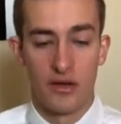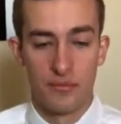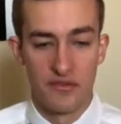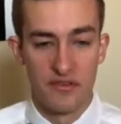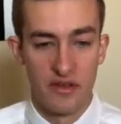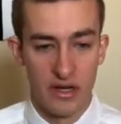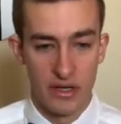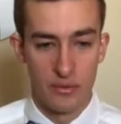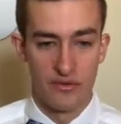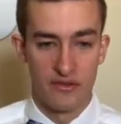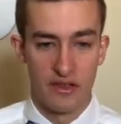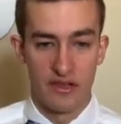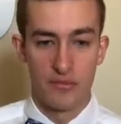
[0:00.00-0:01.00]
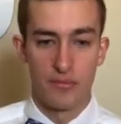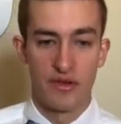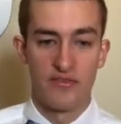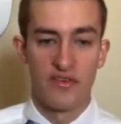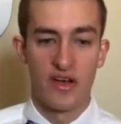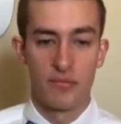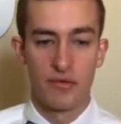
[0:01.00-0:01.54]
study was that the big
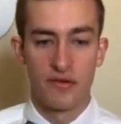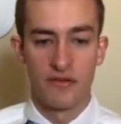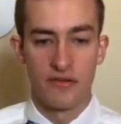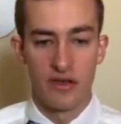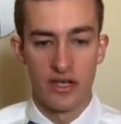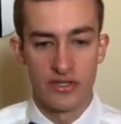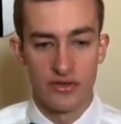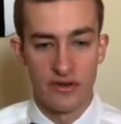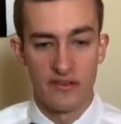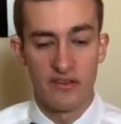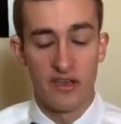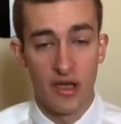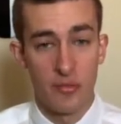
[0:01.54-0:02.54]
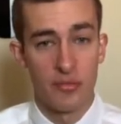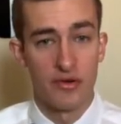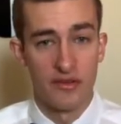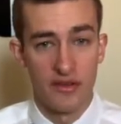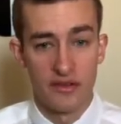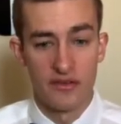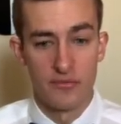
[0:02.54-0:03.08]
five personality traits can predict